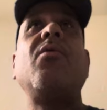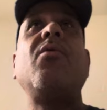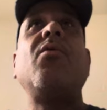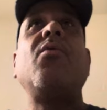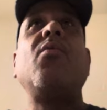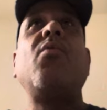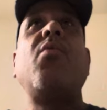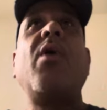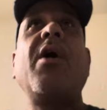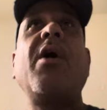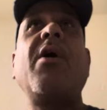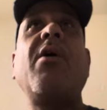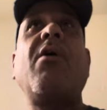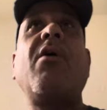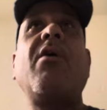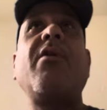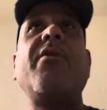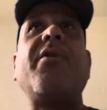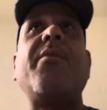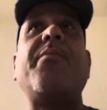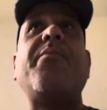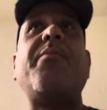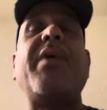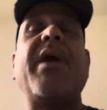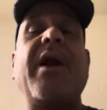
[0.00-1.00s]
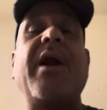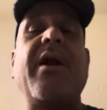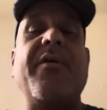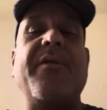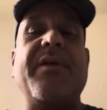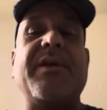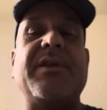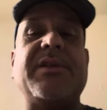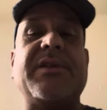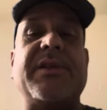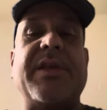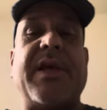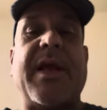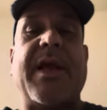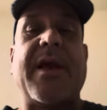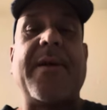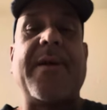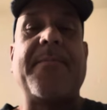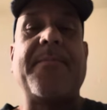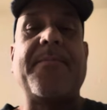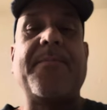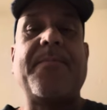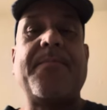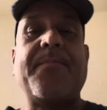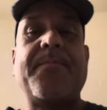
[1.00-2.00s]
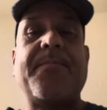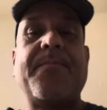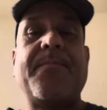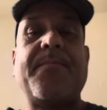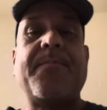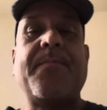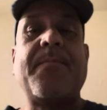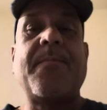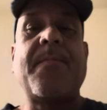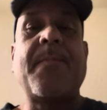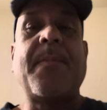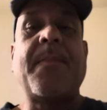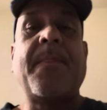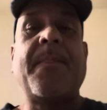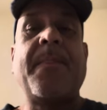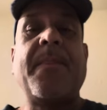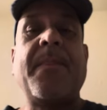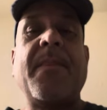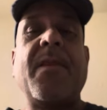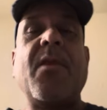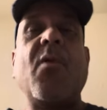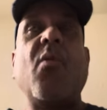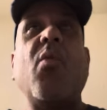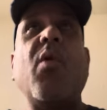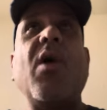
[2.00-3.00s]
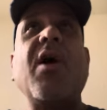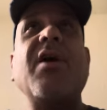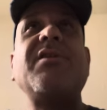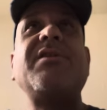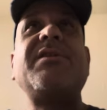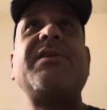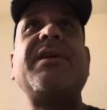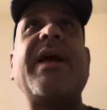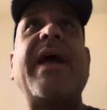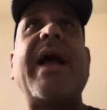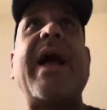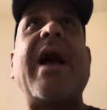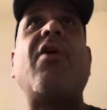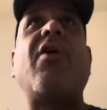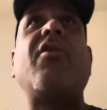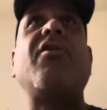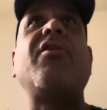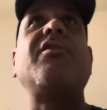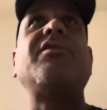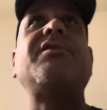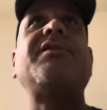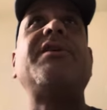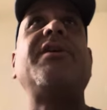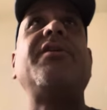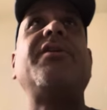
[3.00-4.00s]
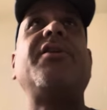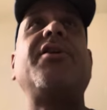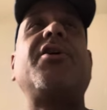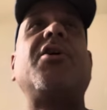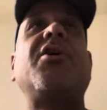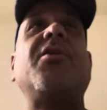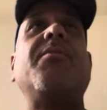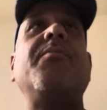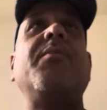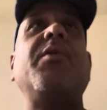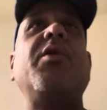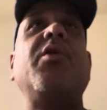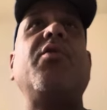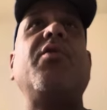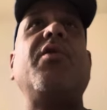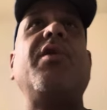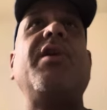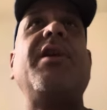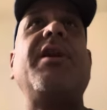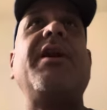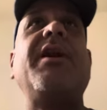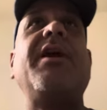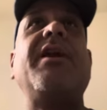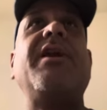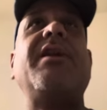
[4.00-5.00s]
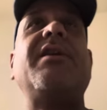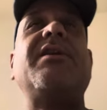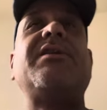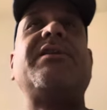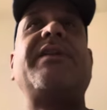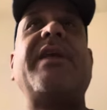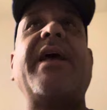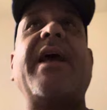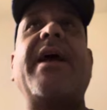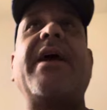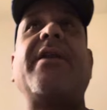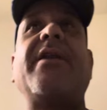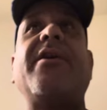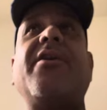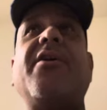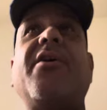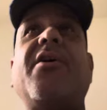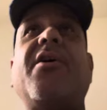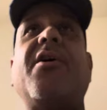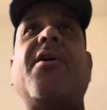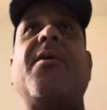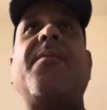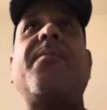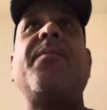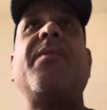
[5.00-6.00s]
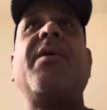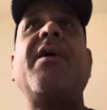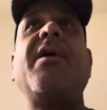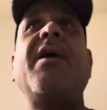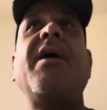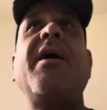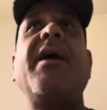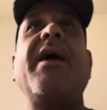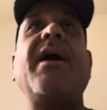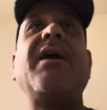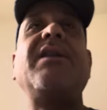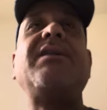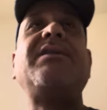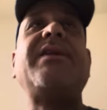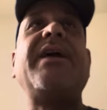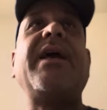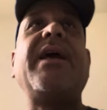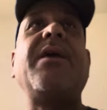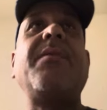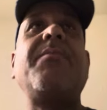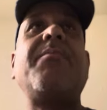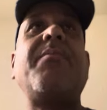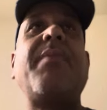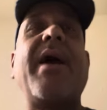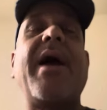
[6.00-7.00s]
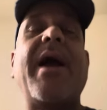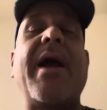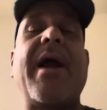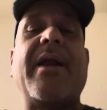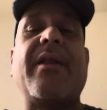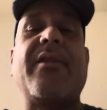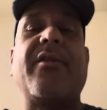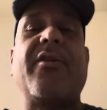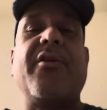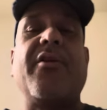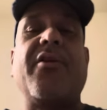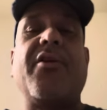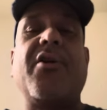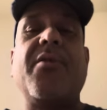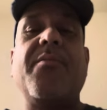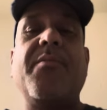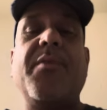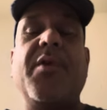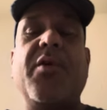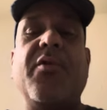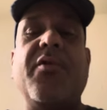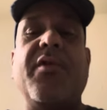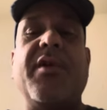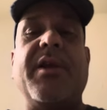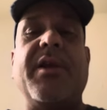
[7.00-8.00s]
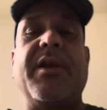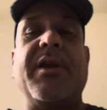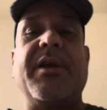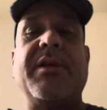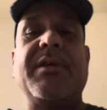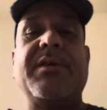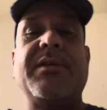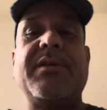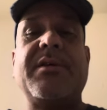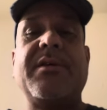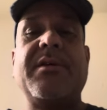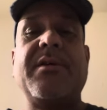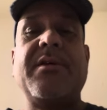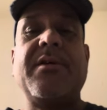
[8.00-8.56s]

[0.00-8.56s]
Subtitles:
Where are the parents at? Where's the elders in the community to stand up and take back their communities?